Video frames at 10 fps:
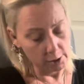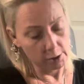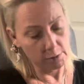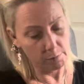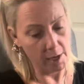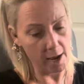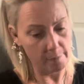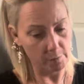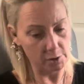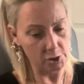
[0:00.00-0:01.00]
Just be
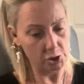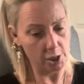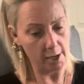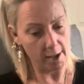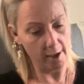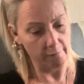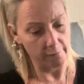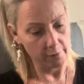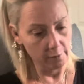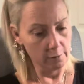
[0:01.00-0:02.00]
happy with the shit you have.
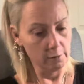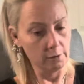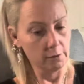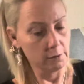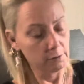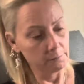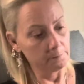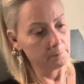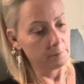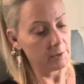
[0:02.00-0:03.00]

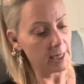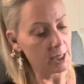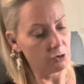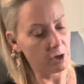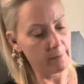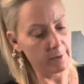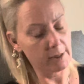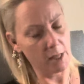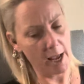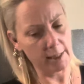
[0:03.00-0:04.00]
Daydreamers,
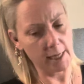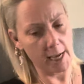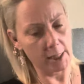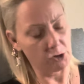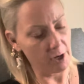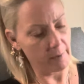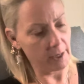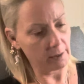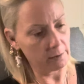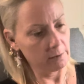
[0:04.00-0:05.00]
a lot of
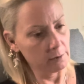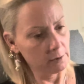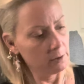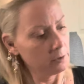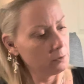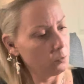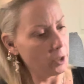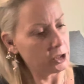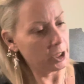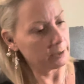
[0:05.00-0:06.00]
daydreaming,
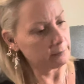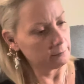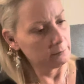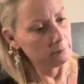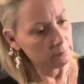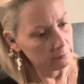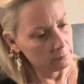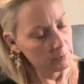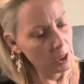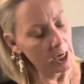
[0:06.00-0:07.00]
wishing.
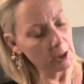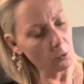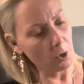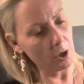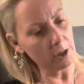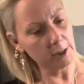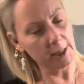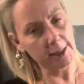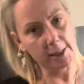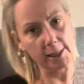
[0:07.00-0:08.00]
And the world and
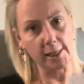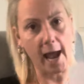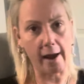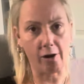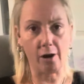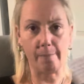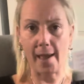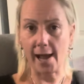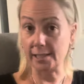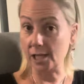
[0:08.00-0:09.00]
its desire are
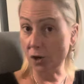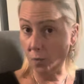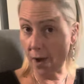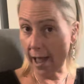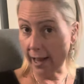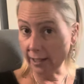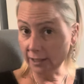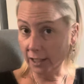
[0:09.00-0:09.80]
passing away.